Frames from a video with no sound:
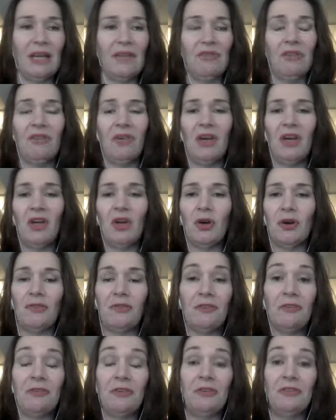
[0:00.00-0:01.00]
If you've only
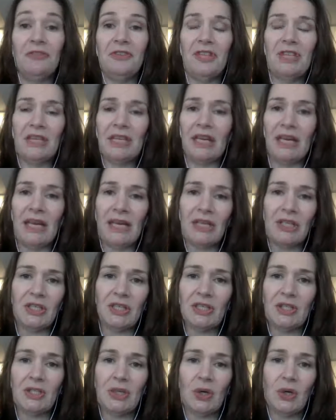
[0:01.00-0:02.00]
got 50
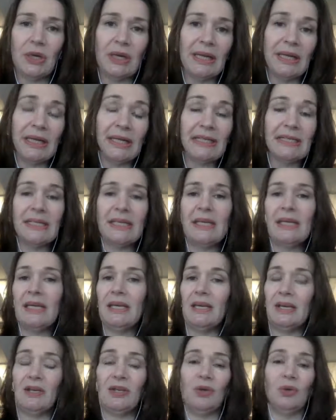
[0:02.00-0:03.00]
connections on
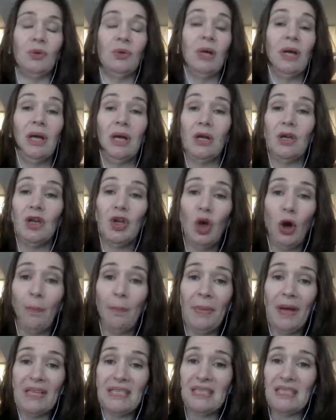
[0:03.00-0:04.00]
LinkedIn and you're
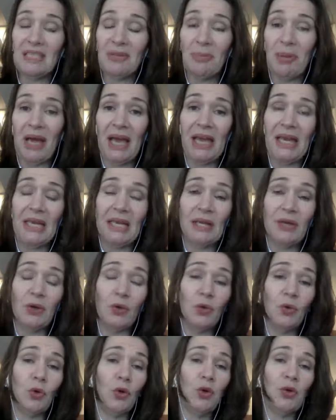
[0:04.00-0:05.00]
not participating in
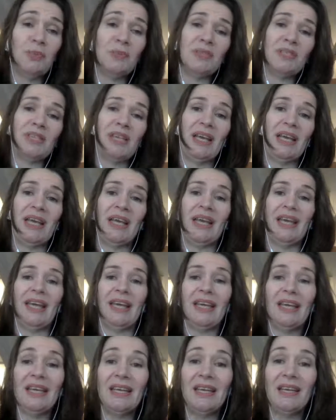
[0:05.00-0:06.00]
groups,
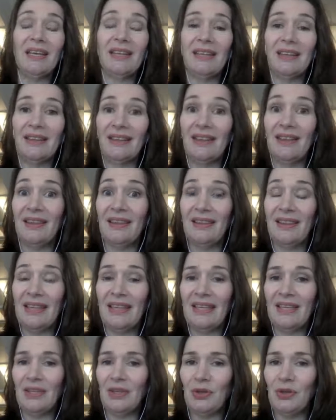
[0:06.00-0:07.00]

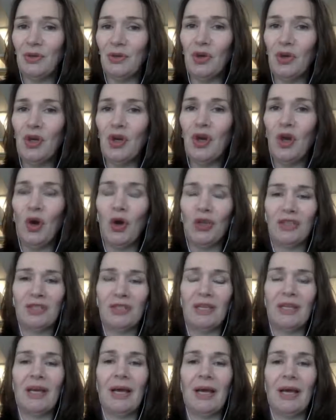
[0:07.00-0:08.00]
you're not
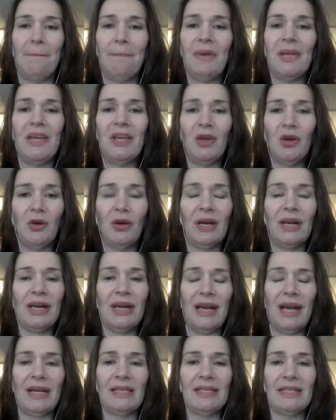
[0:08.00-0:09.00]

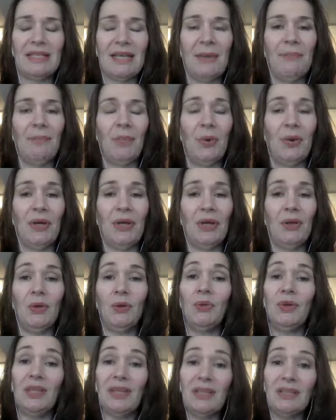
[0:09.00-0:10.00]
appearing as somebody
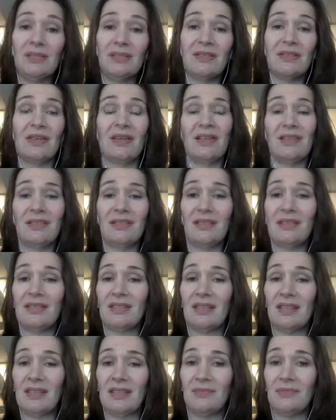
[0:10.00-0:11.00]
who is a
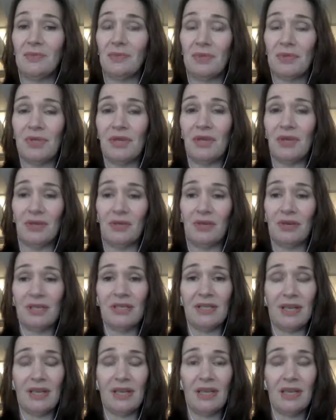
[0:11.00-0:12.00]
successful senior
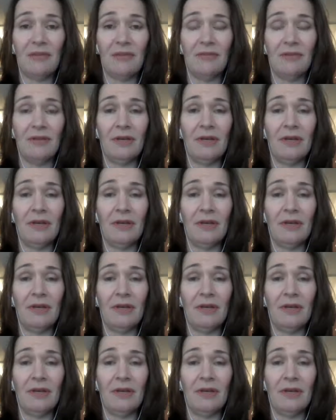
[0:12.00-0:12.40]
executive.